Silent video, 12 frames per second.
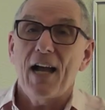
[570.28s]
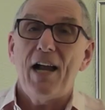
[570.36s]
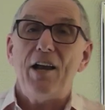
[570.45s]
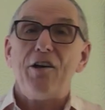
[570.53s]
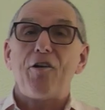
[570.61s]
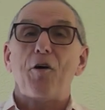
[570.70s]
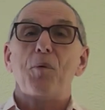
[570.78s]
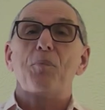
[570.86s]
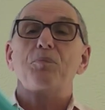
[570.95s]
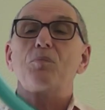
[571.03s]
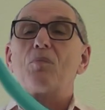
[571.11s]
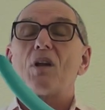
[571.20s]
and
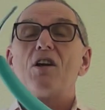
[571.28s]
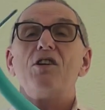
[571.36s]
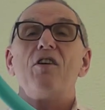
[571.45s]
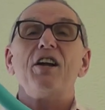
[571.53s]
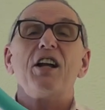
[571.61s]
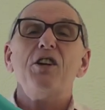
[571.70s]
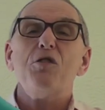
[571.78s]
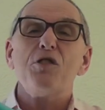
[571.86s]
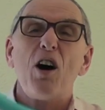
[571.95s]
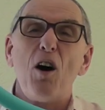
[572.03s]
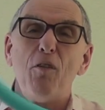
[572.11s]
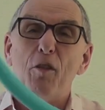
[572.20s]
um, you're only going to use
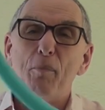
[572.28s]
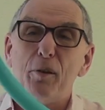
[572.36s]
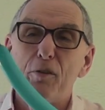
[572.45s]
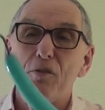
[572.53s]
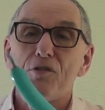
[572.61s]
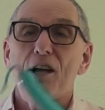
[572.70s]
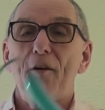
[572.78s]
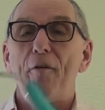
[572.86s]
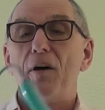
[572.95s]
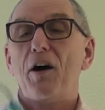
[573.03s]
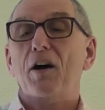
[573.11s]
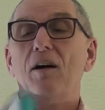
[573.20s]
half the balloon, so
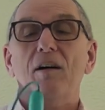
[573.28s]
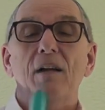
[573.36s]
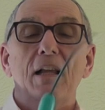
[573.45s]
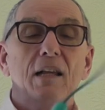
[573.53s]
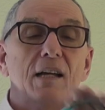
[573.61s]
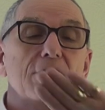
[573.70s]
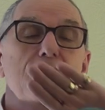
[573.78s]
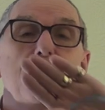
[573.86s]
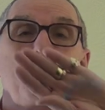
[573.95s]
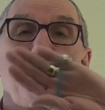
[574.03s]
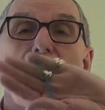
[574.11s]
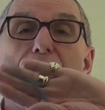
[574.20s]
uh, it
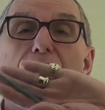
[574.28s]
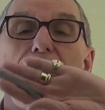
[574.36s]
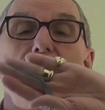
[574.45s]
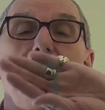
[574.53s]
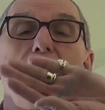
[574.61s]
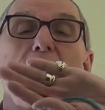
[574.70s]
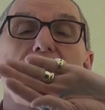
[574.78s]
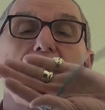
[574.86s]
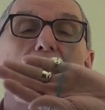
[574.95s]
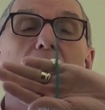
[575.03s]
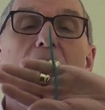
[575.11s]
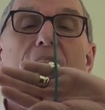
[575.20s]
doesn't really
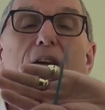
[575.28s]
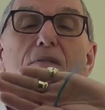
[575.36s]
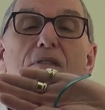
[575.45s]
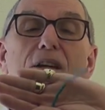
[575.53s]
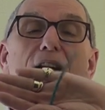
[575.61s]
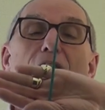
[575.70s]
matter, I don't think.